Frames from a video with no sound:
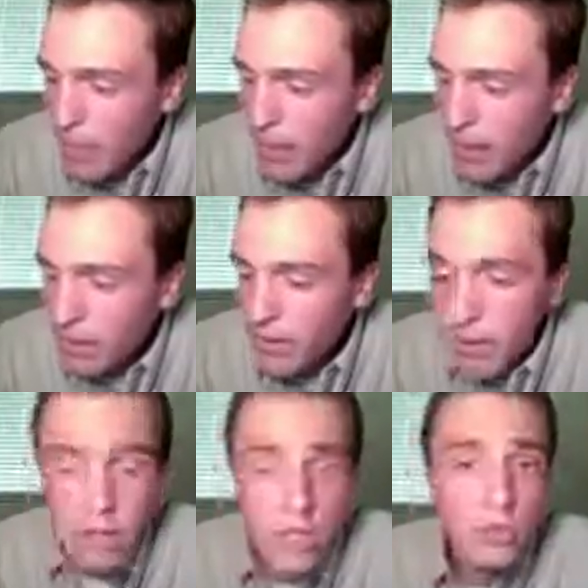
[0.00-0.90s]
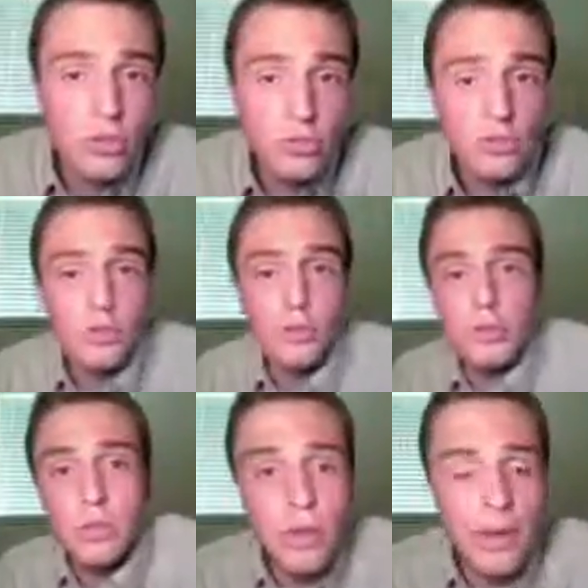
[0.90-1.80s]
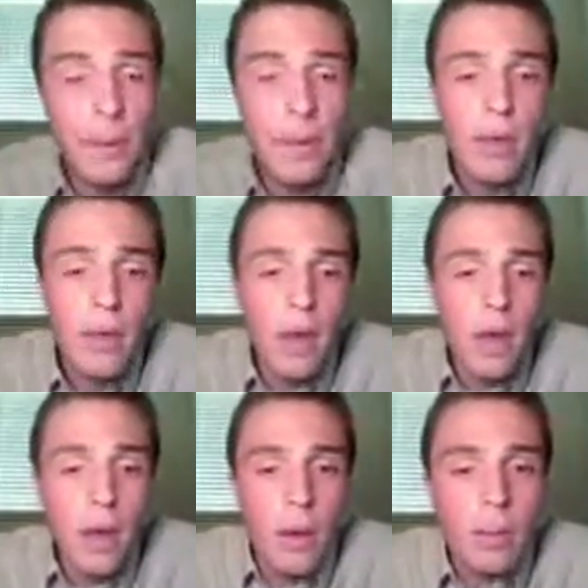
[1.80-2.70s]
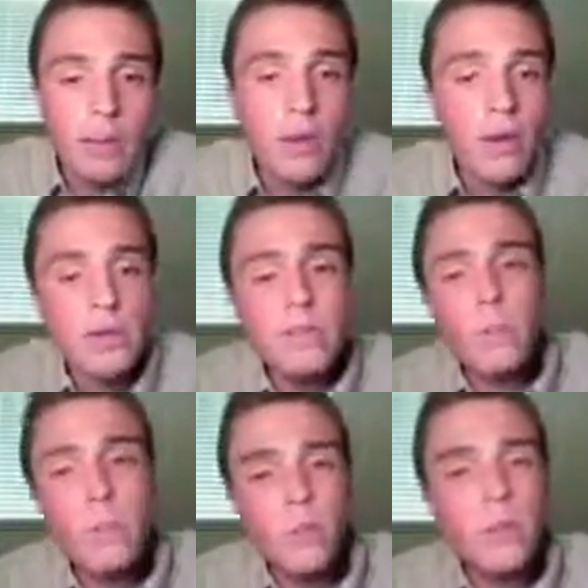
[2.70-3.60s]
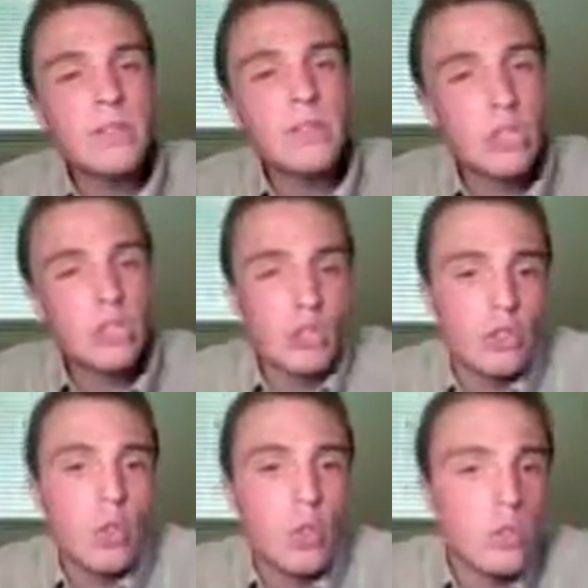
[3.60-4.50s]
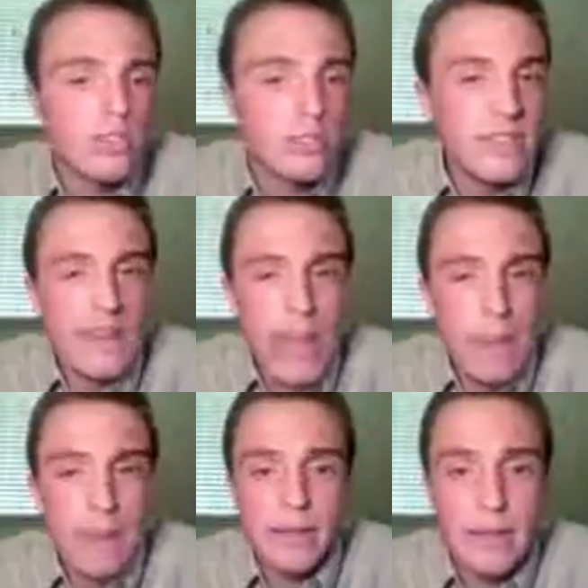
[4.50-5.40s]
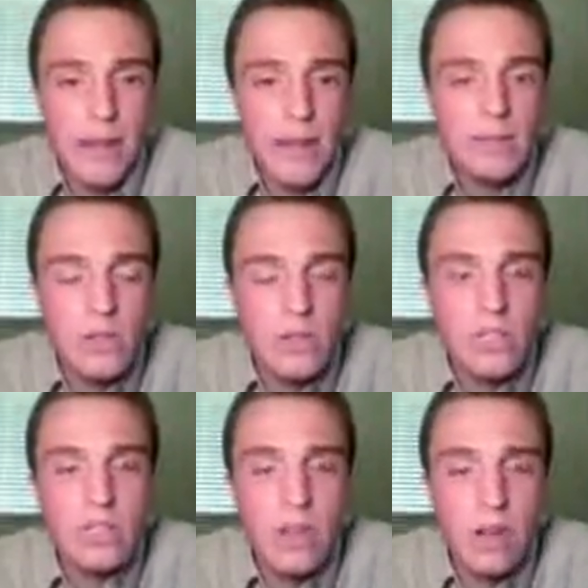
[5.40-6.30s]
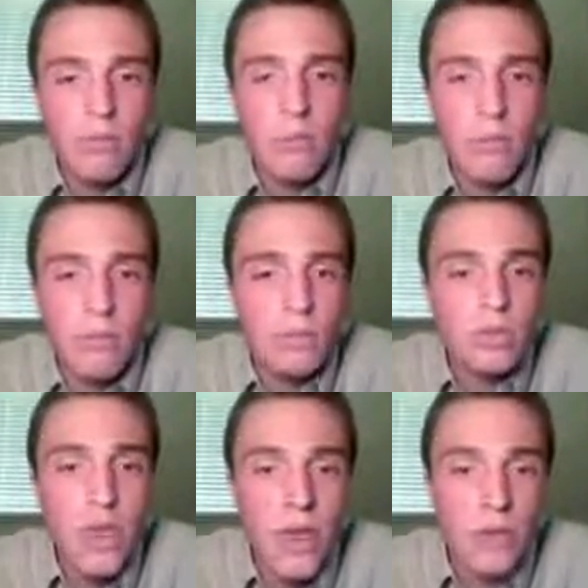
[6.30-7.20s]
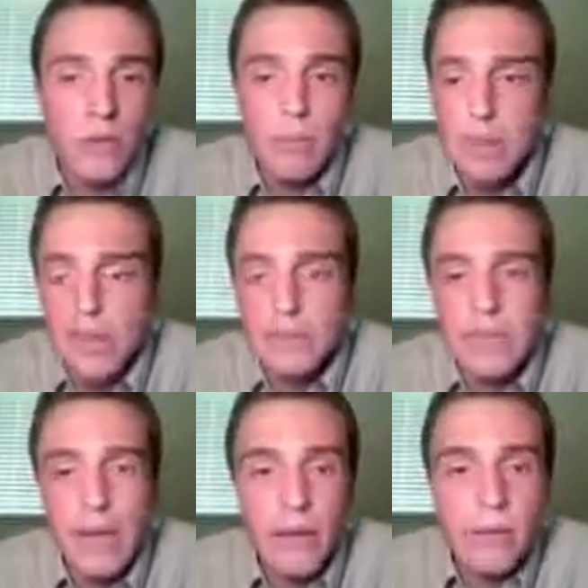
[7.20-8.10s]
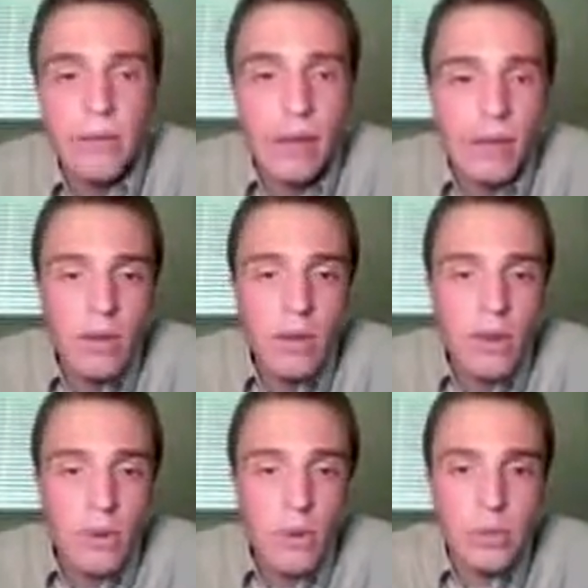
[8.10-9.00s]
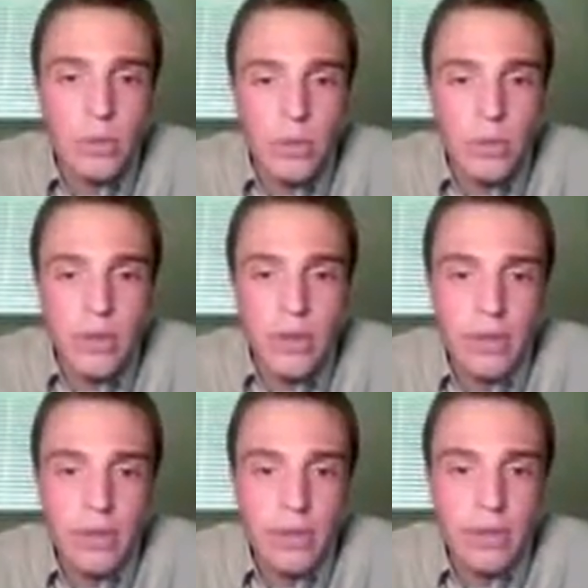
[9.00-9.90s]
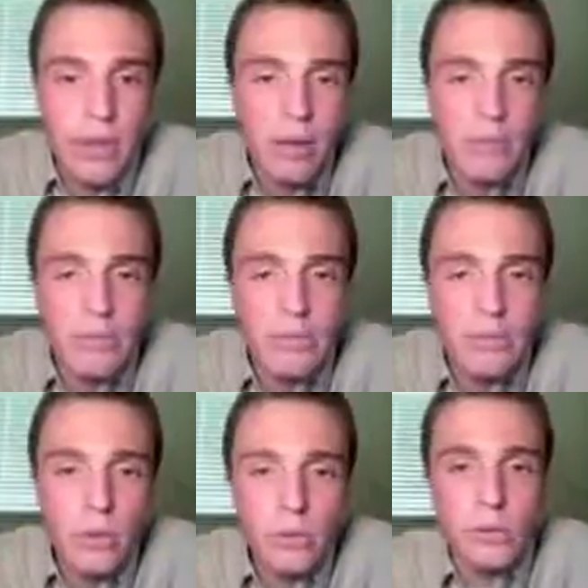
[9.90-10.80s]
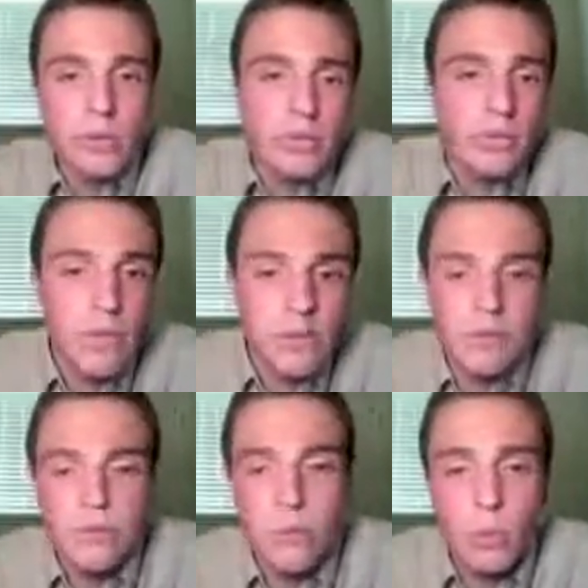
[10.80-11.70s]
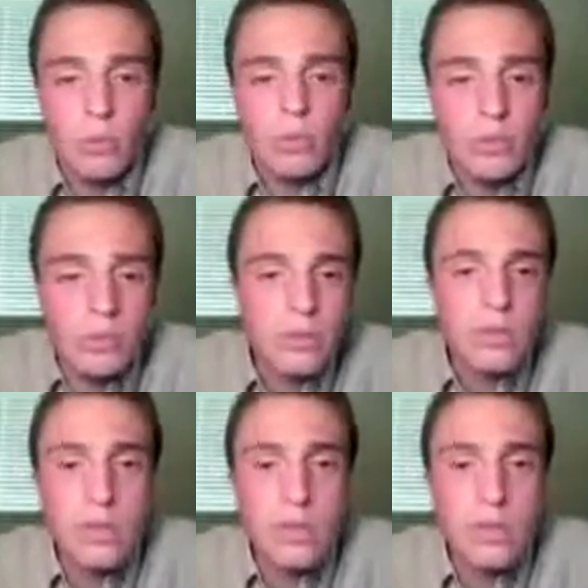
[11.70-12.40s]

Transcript: that Anish was forced to play. But here it's more of a positional dynamic, and so this is kind of cool, and we'll see how it plays out. Of course, the f-pawn can't move, so rook to f8 is forced